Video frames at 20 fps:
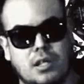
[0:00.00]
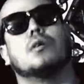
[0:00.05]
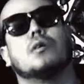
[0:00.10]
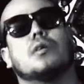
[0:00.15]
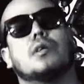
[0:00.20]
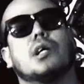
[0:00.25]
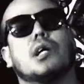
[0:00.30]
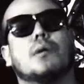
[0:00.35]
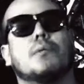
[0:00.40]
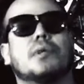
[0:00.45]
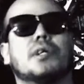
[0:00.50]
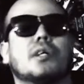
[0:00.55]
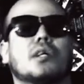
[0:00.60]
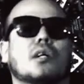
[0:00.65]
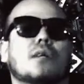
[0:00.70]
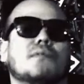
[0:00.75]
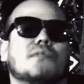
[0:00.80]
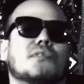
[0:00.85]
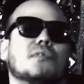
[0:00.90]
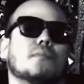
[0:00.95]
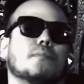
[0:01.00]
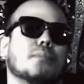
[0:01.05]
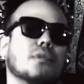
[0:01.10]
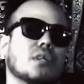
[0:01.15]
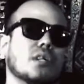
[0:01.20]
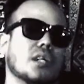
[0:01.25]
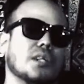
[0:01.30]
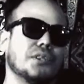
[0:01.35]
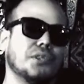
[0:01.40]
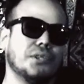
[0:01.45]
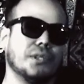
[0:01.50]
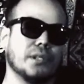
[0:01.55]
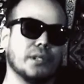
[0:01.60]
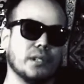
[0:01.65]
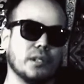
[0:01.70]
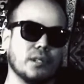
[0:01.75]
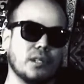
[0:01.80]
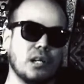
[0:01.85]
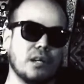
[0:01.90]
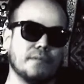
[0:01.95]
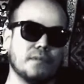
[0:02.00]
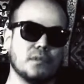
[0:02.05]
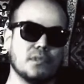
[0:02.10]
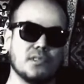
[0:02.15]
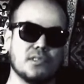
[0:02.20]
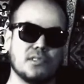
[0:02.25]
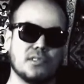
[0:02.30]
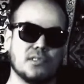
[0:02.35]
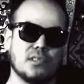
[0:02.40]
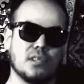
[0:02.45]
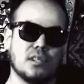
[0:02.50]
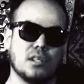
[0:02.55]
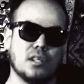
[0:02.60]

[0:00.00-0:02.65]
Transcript: Now, when it comes to blood sugar levels,